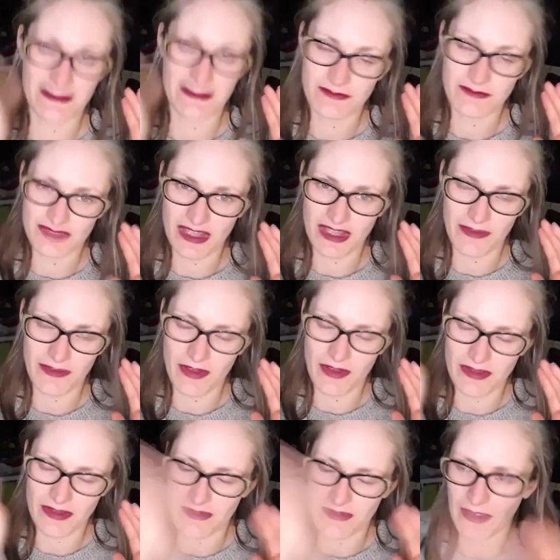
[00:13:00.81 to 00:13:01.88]
Check the photos
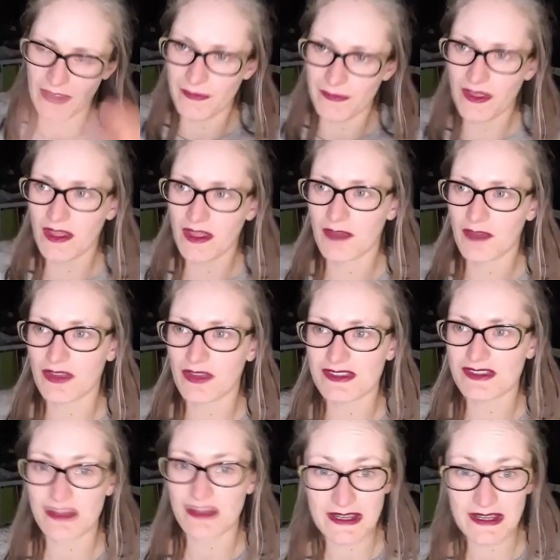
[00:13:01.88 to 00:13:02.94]
out, because they were
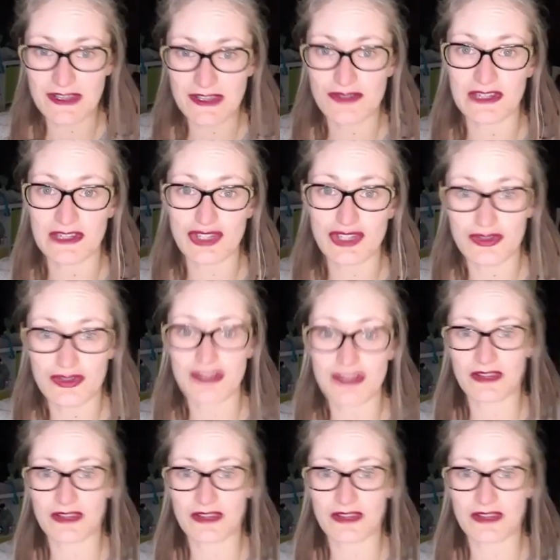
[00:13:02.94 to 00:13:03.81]
literally trudging